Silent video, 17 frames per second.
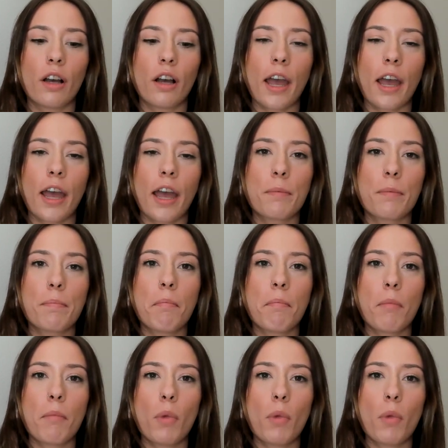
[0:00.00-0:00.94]
a
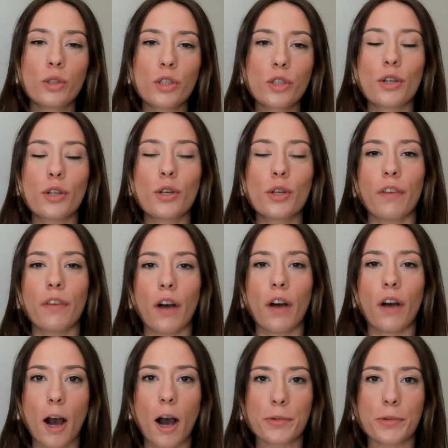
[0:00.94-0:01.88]
multitude of
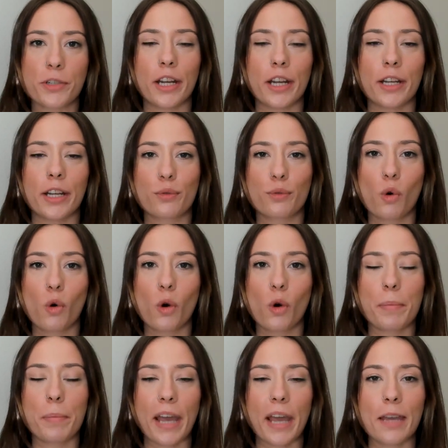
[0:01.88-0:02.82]
options
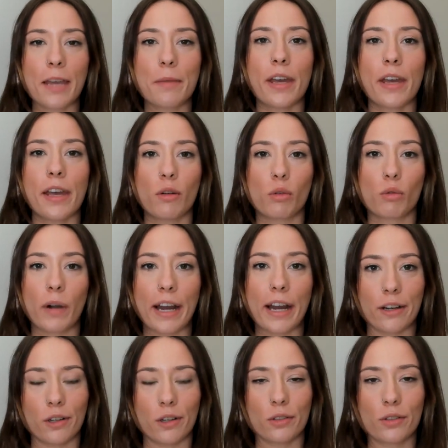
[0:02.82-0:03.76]
for payment
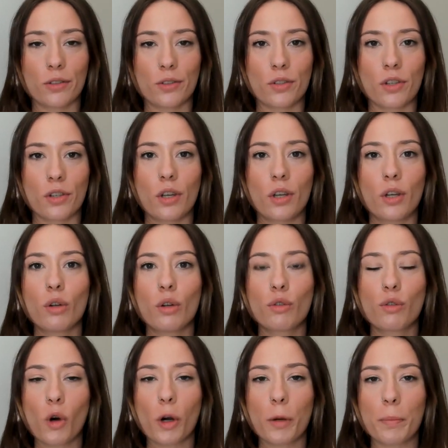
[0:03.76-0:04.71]
rails
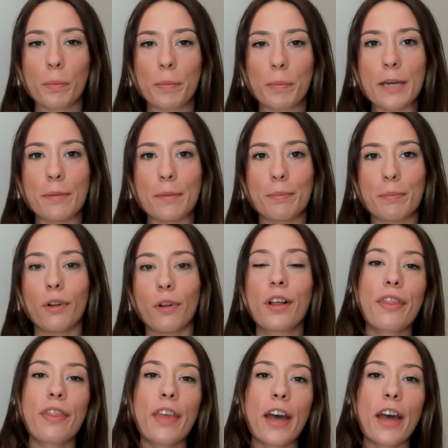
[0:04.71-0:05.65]
for people,
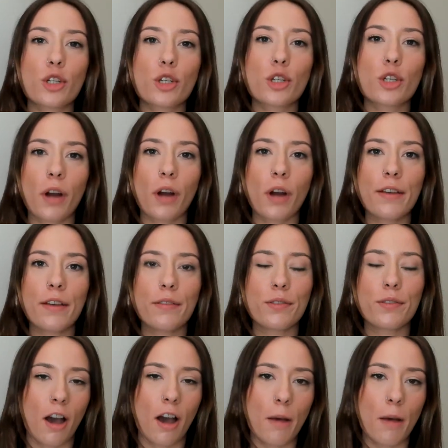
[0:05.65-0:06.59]
that drives
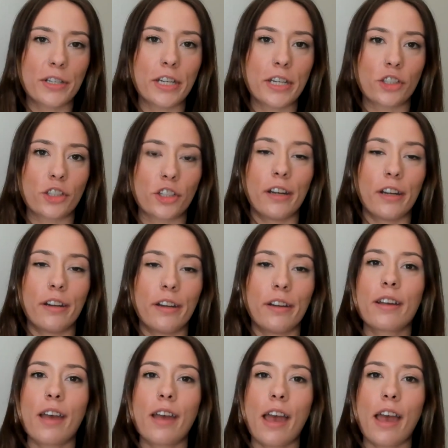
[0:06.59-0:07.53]
competition,
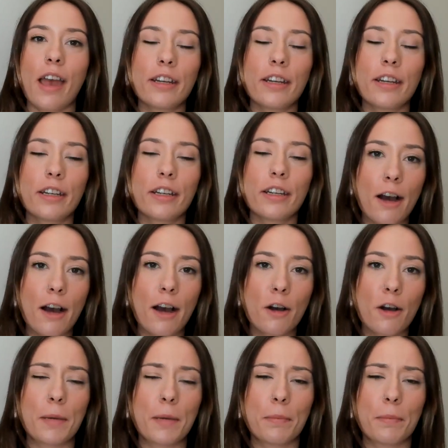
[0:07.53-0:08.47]
and it allows
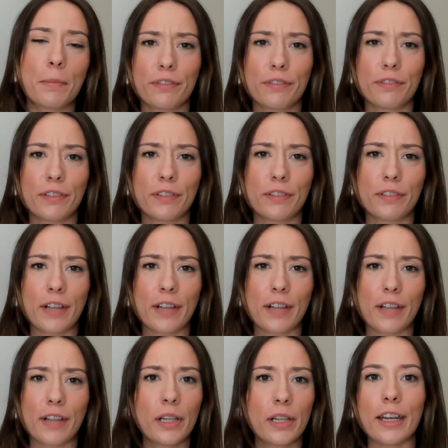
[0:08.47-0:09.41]
people the
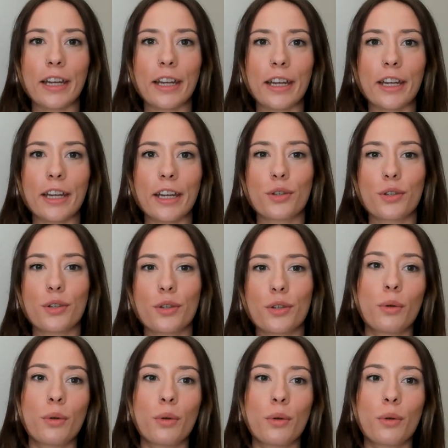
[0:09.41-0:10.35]
flexibility
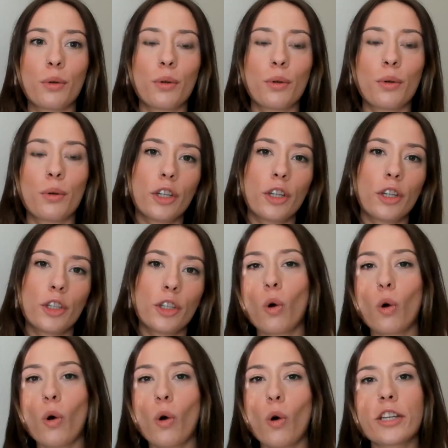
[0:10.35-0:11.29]
to
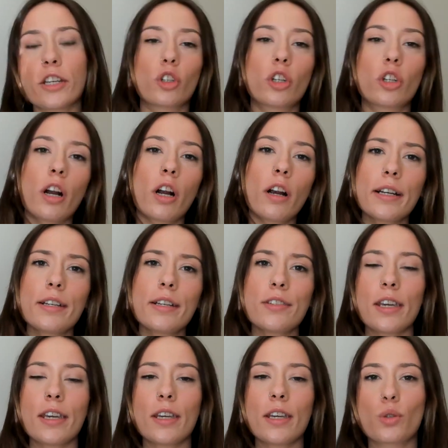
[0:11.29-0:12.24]
deploy digital
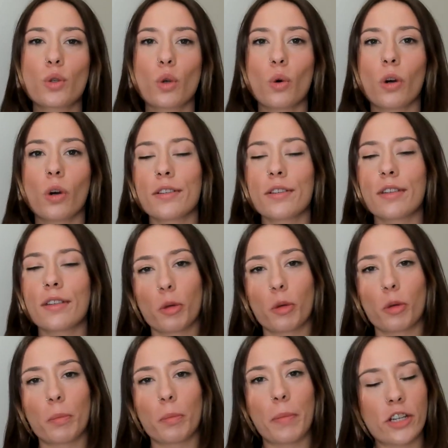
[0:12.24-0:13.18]
currencies or a
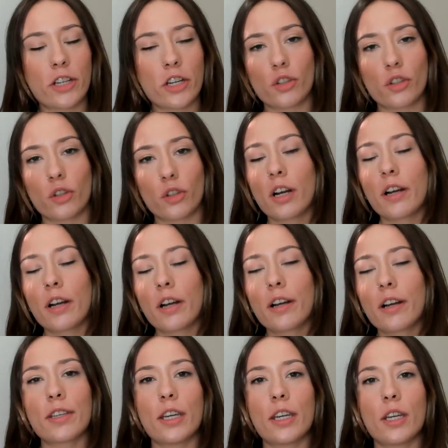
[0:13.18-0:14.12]
central bank digital
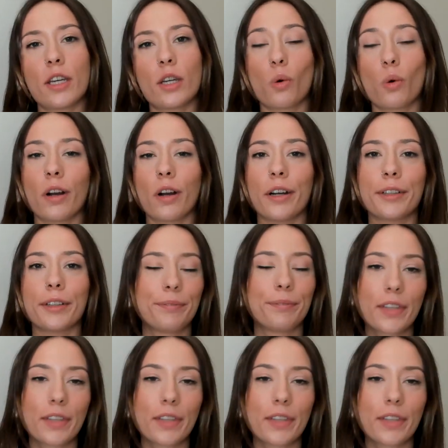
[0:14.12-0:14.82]
currency or,